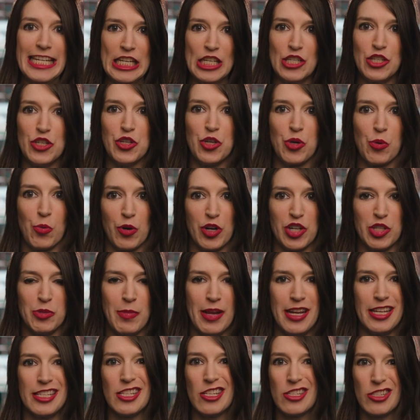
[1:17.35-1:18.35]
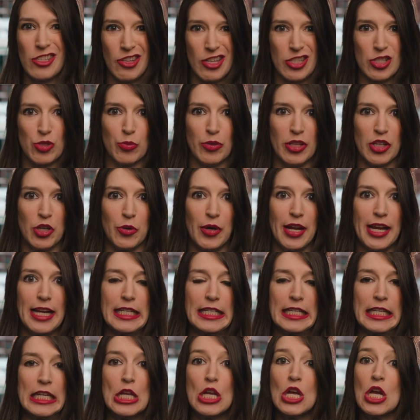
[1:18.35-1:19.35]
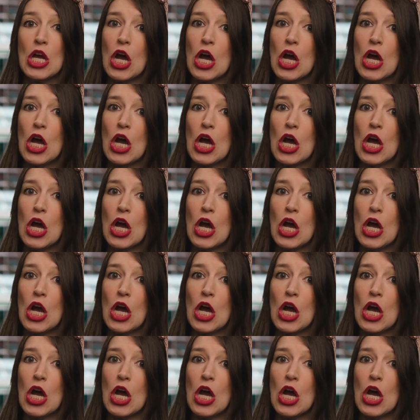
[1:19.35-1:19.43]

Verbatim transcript: into your workspace. So that's really great.